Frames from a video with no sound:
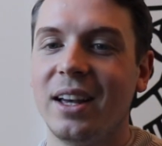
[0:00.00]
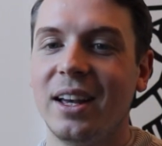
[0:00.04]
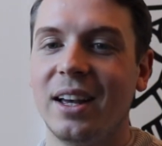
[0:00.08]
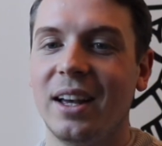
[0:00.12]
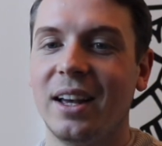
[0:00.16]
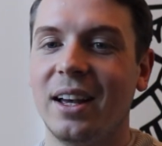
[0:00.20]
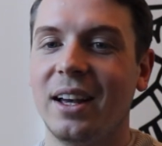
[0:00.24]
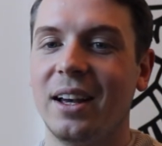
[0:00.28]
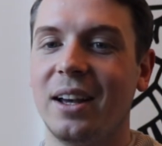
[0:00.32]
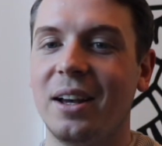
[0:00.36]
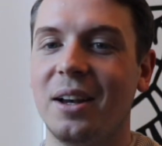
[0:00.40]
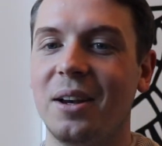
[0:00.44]

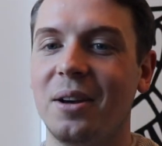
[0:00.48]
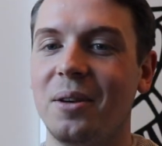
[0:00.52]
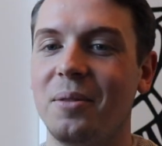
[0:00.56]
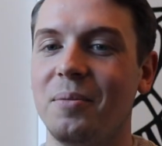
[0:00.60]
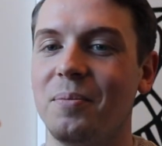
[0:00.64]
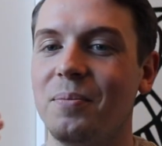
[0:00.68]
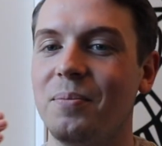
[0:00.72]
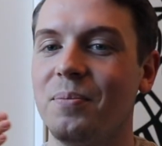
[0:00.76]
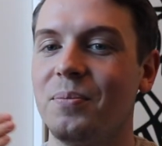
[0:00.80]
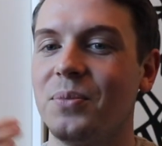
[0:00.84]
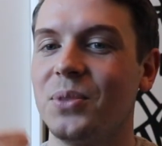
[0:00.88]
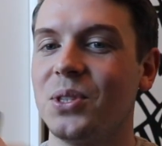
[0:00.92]

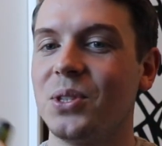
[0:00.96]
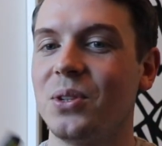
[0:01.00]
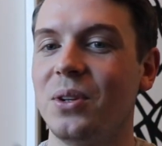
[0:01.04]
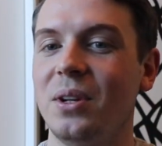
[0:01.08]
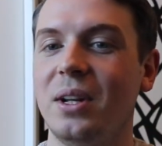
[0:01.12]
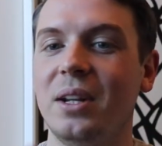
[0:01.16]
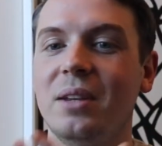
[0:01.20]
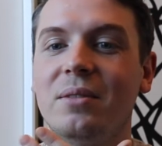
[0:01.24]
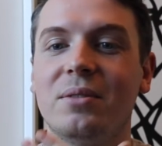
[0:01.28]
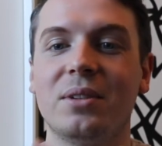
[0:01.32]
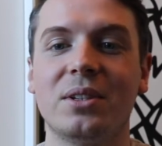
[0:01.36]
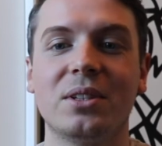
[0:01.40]
to
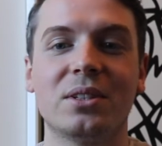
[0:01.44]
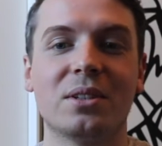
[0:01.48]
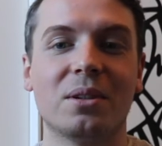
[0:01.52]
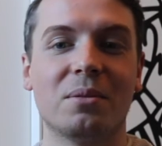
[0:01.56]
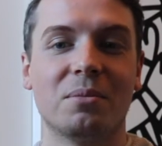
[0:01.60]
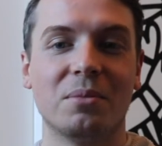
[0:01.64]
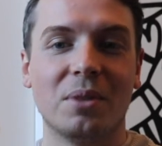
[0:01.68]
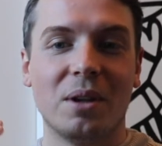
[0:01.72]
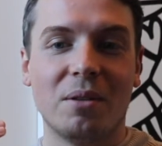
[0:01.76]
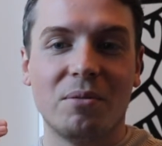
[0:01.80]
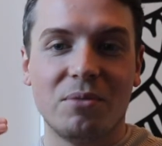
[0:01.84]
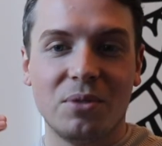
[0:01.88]
leaving
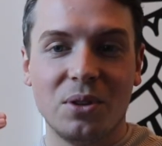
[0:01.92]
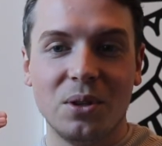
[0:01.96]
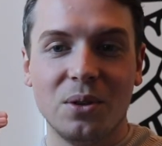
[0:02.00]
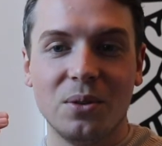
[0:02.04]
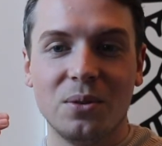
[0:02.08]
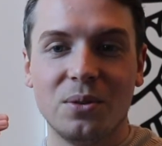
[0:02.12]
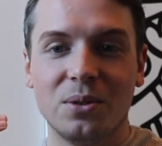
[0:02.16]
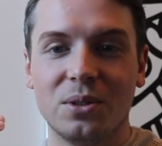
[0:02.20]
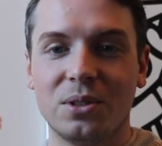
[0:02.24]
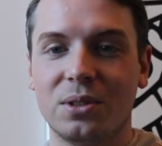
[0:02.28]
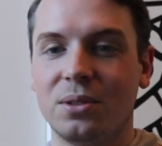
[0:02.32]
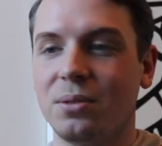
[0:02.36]
some
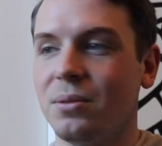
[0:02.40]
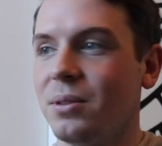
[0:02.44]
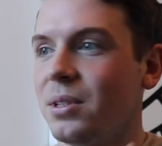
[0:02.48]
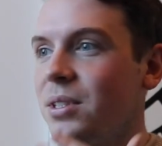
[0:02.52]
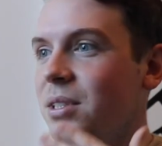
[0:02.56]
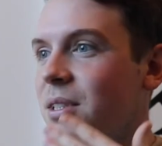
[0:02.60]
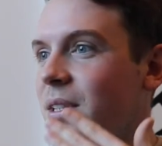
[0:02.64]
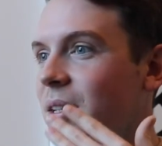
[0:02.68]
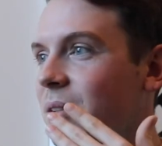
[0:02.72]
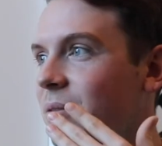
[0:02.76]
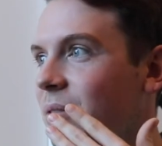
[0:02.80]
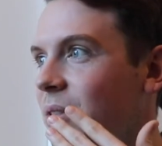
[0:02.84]
reviews, to
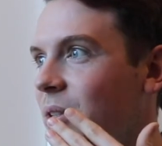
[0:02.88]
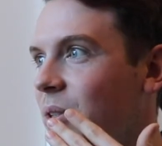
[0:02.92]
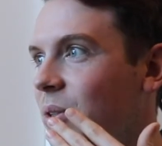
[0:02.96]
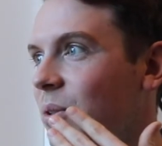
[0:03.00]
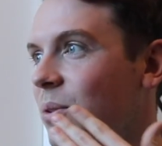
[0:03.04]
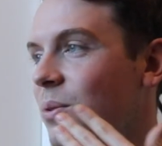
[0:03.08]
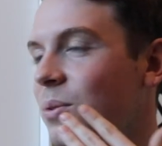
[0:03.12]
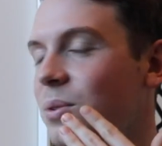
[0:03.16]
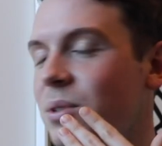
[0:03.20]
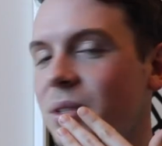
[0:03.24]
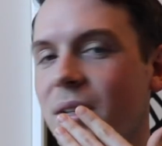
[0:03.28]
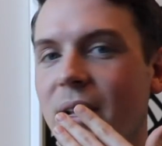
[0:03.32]
receiving
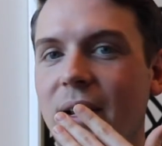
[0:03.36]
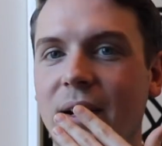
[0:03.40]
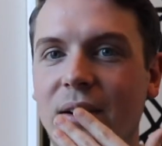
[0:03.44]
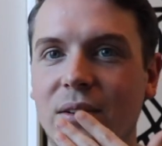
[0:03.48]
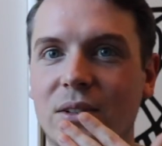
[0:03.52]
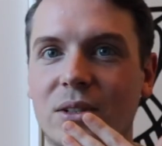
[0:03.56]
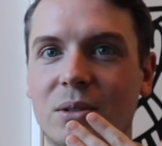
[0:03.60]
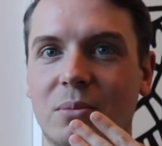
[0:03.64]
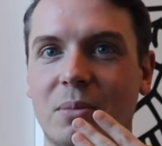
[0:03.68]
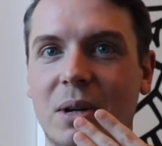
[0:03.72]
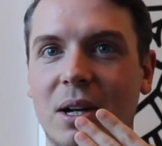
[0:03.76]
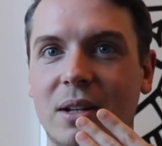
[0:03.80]

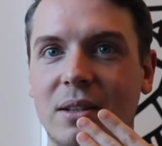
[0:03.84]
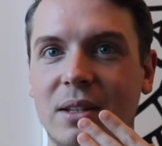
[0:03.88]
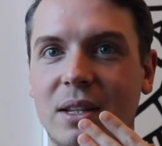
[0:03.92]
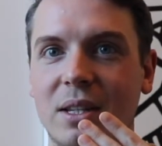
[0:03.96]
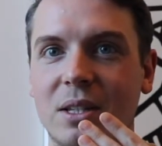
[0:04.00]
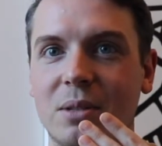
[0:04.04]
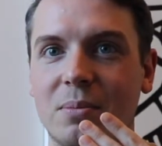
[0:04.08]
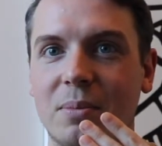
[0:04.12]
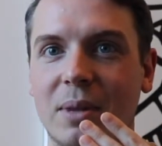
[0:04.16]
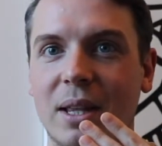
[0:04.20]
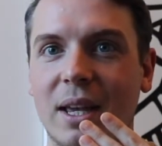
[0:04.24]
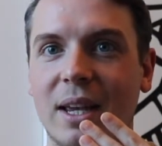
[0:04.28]
newsletters about
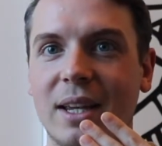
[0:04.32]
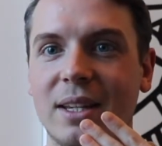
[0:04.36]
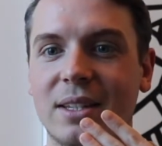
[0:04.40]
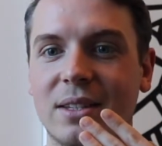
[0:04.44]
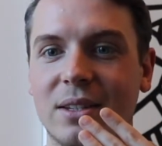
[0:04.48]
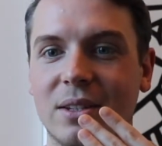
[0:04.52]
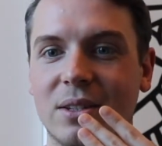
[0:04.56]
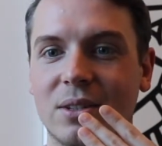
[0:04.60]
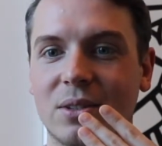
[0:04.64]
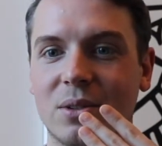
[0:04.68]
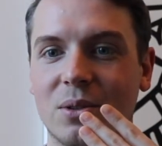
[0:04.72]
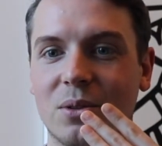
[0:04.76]
these
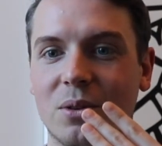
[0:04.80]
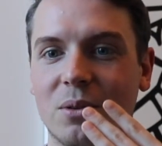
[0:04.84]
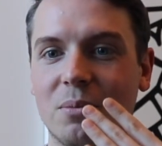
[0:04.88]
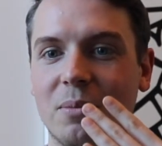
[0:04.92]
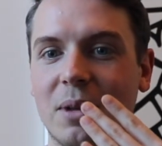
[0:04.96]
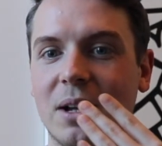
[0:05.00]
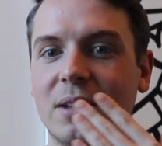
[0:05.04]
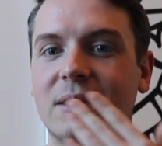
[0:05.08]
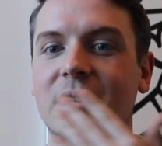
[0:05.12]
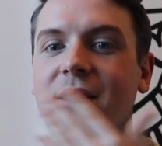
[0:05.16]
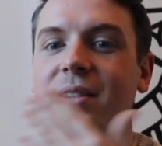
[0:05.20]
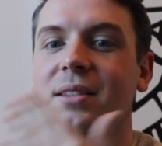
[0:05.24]
places or
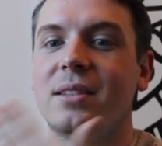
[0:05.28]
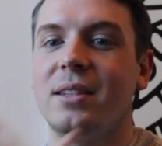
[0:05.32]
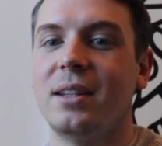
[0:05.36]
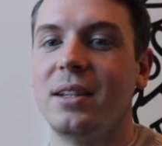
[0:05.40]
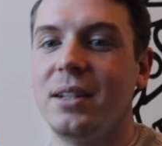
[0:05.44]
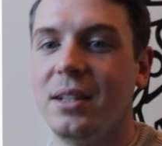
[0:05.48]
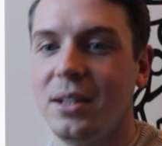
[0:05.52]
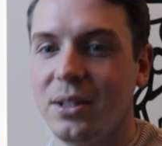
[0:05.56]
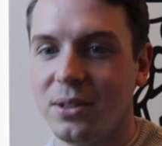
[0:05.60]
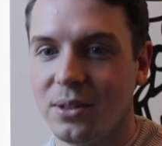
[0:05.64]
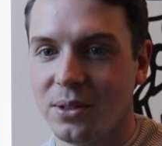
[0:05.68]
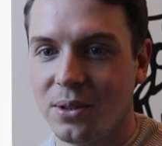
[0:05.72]
about the
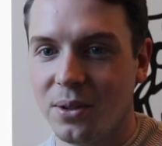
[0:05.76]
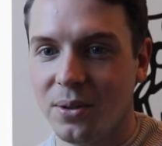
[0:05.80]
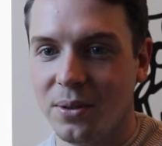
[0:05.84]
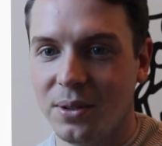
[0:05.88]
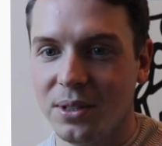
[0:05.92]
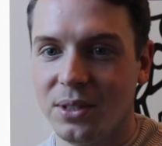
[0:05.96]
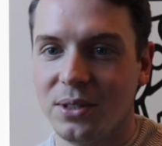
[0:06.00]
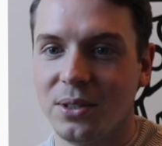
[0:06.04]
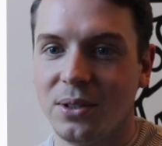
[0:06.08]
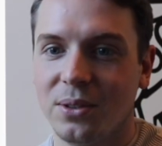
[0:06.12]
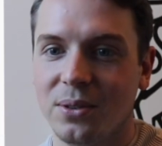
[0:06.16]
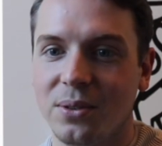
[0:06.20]
city you're
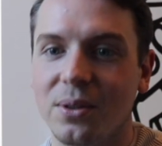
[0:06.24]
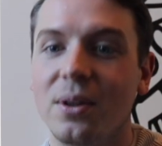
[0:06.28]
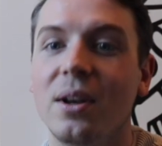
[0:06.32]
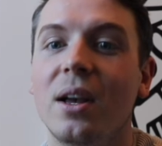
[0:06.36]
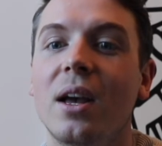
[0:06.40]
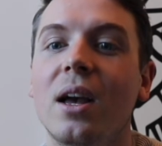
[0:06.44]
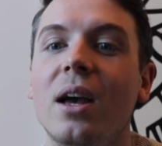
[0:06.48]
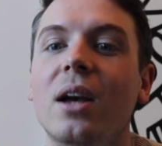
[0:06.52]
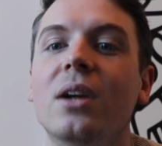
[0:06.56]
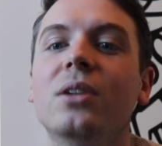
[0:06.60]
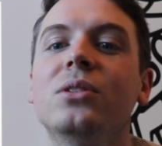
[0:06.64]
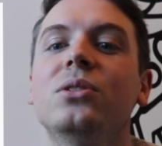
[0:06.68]
going
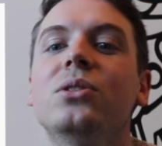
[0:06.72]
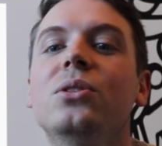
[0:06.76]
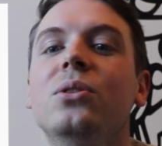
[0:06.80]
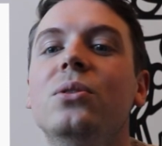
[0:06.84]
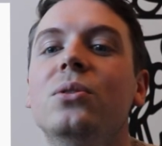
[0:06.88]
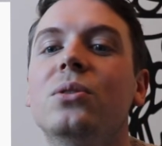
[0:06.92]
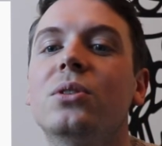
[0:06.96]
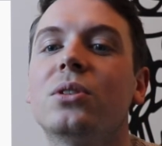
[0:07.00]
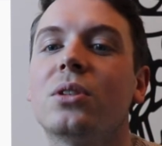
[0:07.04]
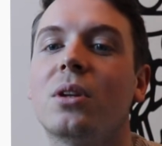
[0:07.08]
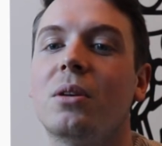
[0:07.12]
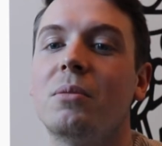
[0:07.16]

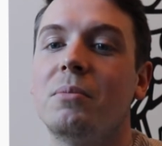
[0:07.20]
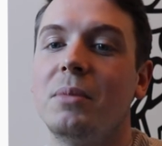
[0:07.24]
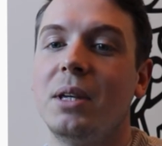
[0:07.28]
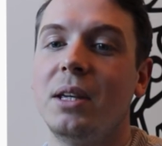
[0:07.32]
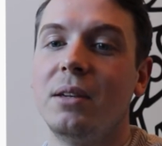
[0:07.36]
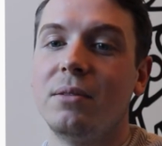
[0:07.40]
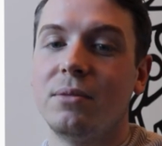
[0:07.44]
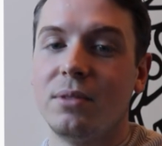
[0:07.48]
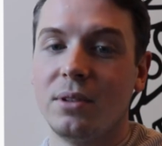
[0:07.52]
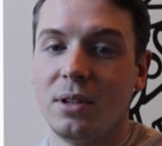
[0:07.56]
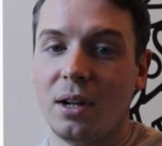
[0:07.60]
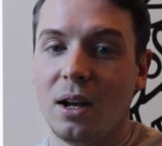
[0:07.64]
to some
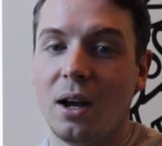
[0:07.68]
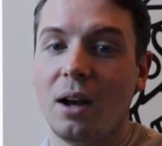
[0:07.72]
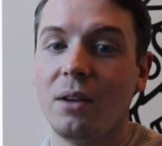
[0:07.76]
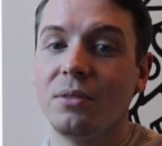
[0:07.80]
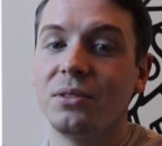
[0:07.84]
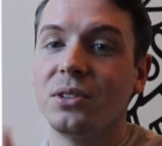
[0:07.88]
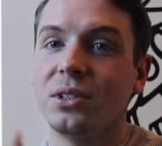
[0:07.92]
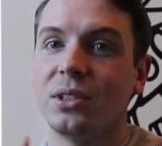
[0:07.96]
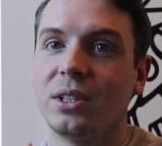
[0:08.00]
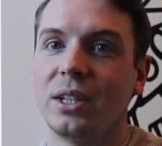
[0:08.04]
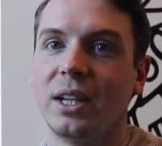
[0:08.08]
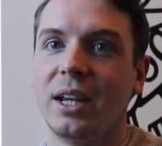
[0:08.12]
even
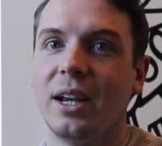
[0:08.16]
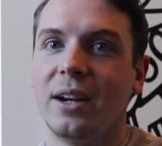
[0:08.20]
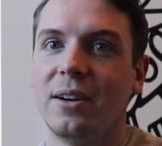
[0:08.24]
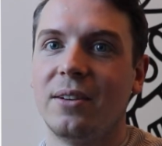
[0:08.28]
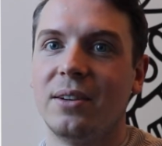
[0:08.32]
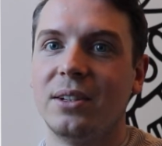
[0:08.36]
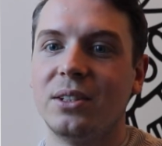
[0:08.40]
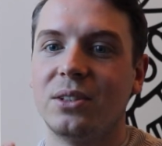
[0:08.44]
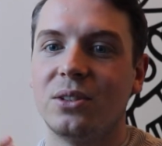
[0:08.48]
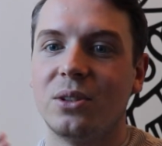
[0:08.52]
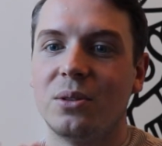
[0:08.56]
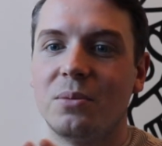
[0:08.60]

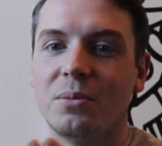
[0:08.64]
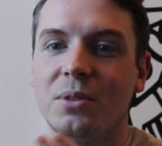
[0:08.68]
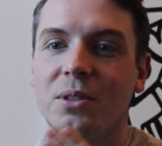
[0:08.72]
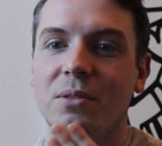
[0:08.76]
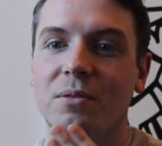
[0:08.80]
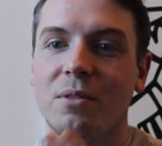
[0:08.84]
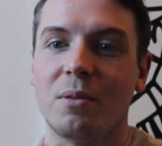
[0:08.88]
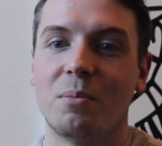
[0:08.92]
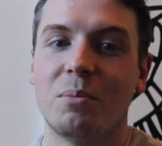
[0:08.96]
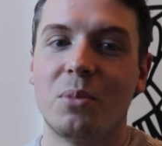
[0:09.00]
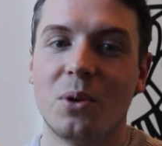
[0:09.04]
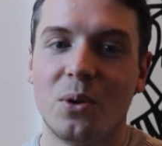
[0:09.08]
aftercare in terms
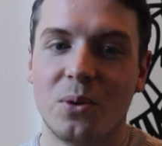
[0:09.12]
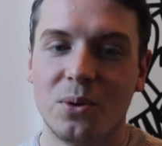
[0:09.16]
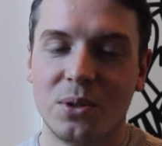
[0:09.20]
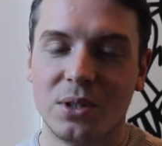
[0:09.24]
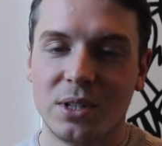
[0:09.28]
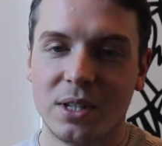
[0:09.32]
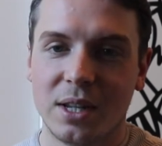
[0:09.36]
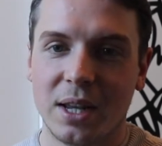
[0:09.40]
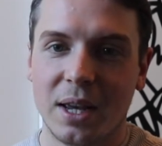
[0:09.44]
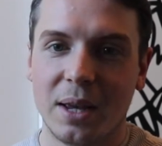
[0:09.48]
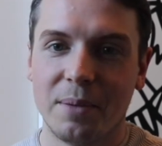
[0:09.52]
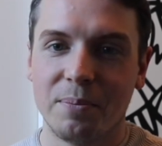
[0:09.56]
of a
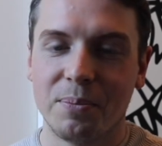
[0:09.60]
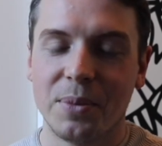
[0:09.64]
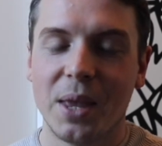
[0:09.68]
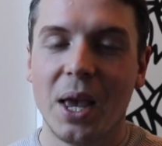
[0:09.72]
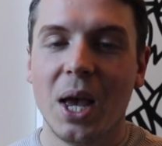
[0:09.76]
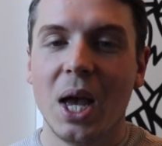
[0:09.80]
post-stay.